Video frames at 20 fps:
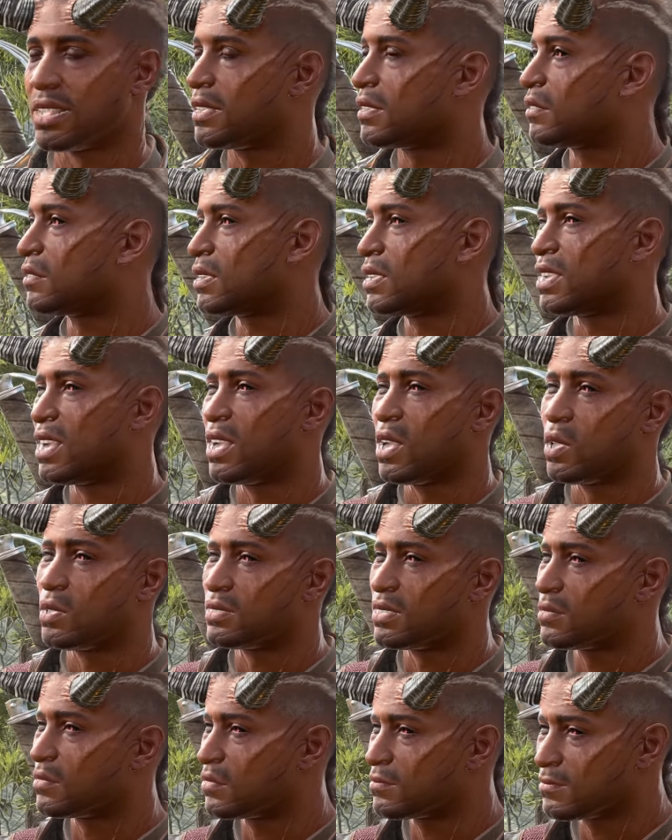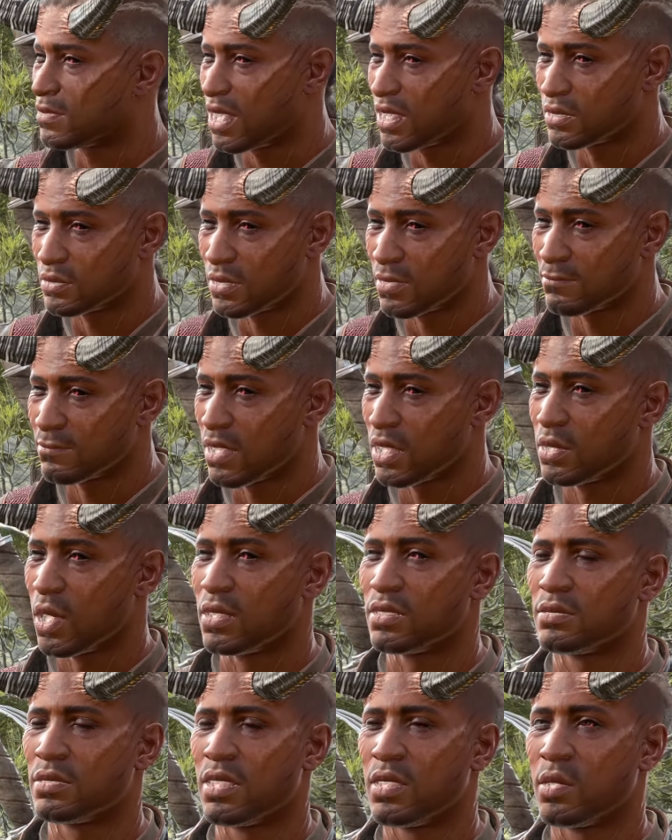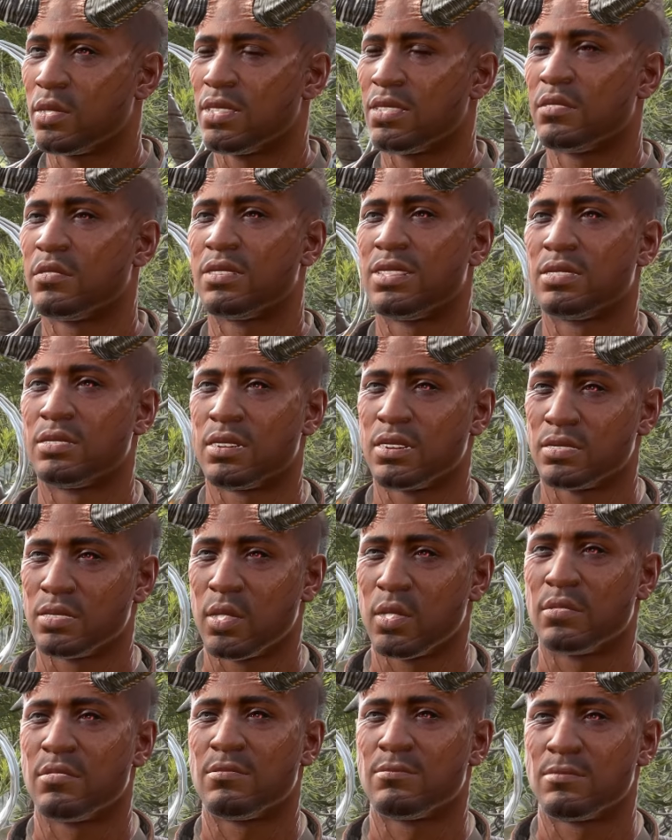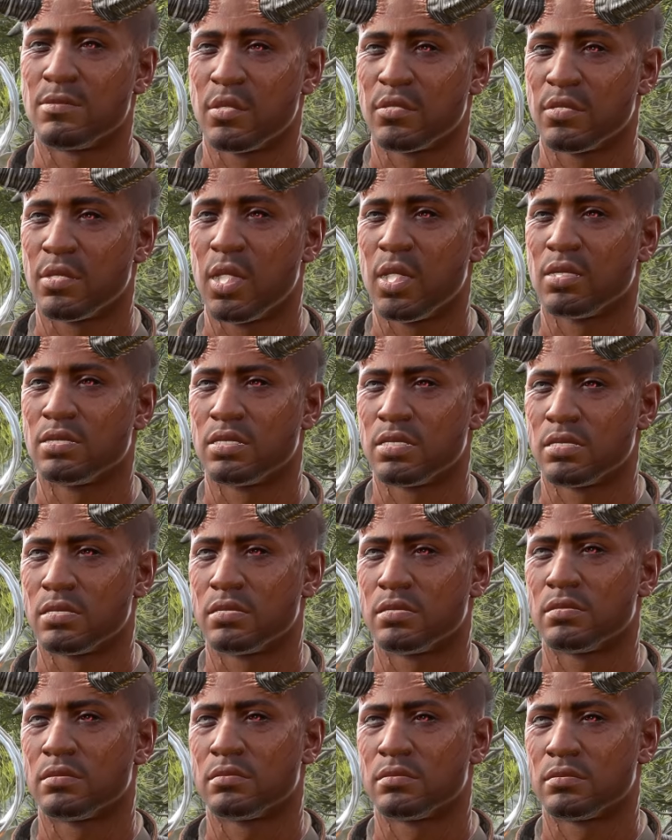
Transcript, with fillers: Even the houses of Menzo Baranzen would have little use for my father.